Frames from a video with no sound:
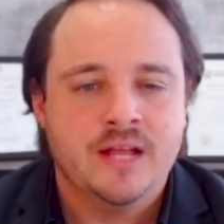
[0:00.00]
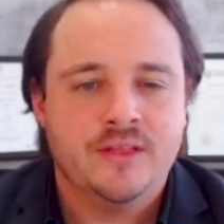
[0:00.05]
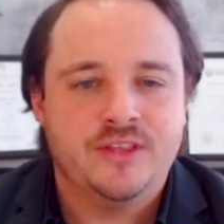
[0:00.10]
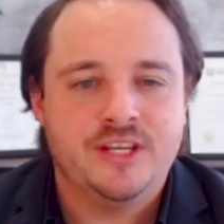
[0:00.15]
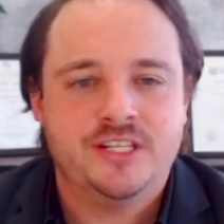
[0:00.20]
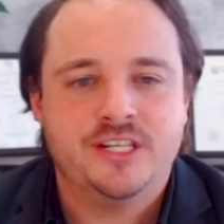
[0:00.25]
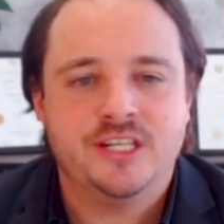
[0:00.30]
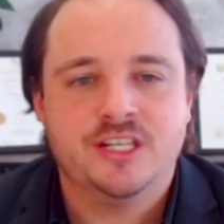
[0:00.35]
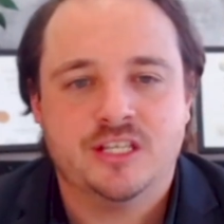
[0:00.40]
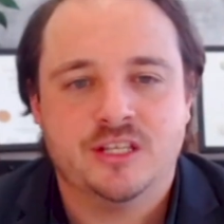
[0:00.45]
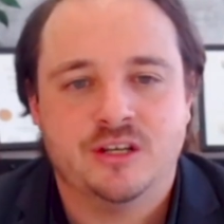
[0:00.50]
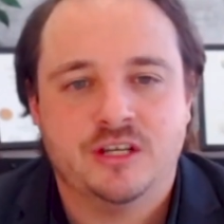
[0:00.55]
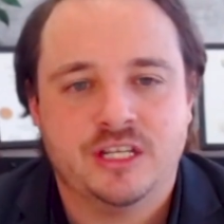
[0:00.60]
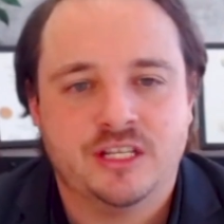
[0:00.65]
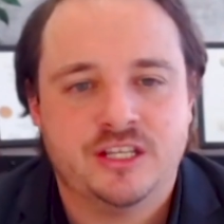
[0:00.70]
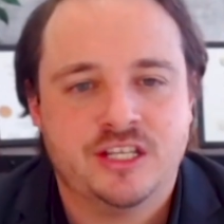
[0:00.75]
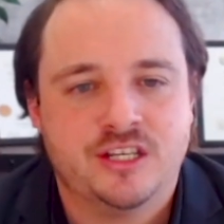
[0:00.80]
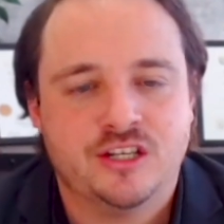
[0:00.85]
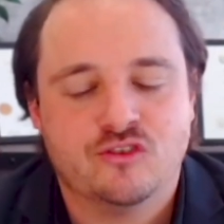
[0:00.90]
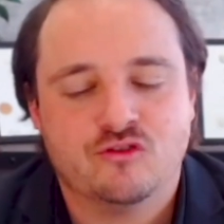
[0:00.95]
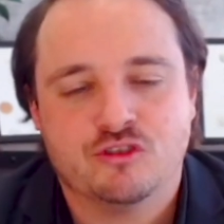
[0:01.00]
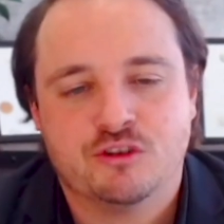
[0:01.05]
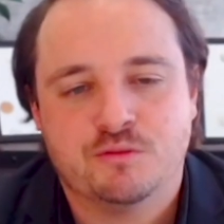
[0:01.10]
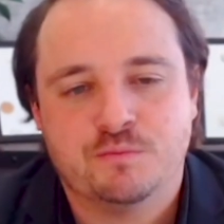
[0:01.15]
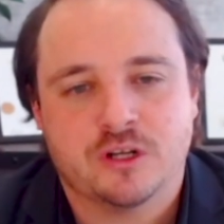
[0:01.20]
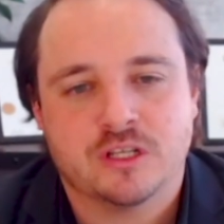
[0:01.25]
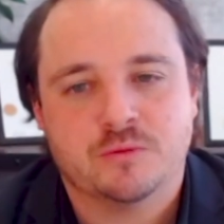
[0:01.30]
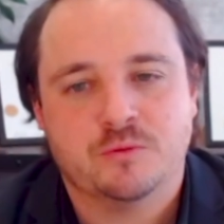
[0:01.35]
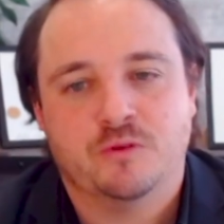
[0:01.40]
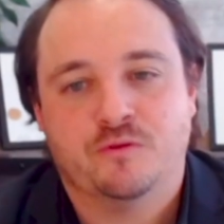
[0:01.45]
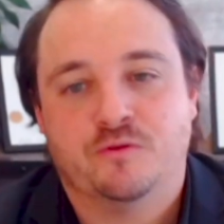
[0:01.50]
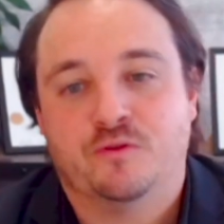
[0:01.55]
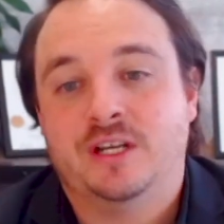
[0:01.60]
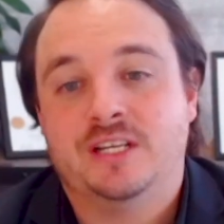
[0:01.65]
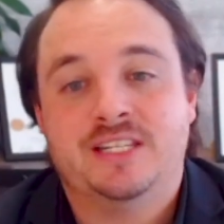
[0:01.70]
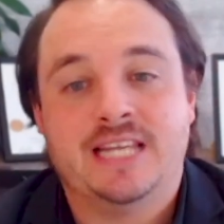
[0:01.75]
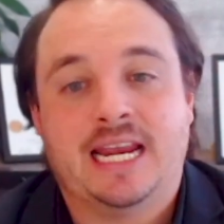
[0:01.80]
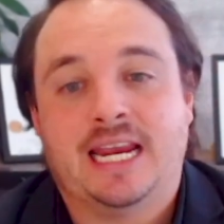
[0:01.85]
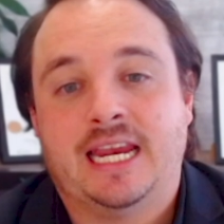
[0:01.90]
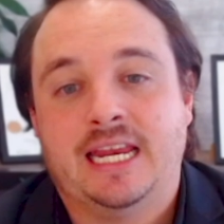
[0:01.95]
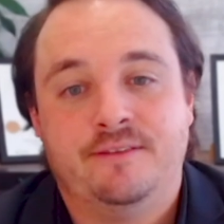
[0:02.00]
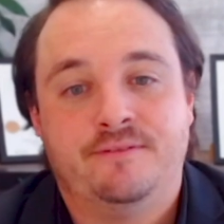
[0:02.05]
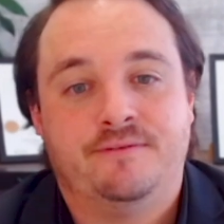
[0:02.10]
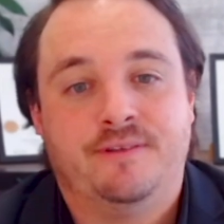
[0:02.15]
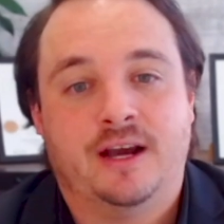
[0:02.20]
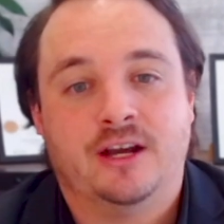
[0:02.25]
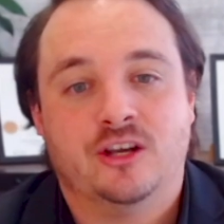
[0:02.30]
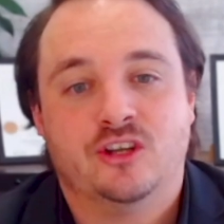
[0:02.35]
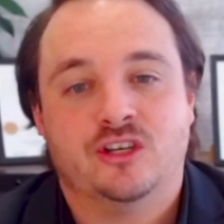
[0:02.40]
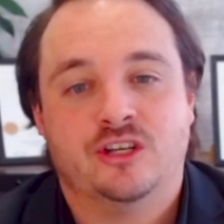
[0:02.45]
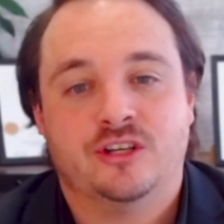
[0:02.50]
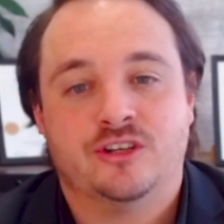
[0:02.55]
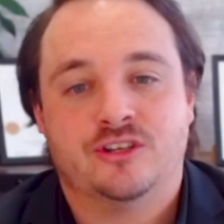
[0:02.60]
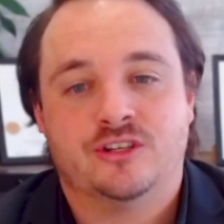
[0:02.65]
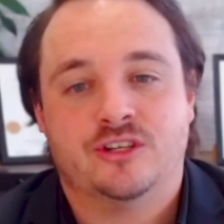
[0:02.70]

This is responsible for executive functions,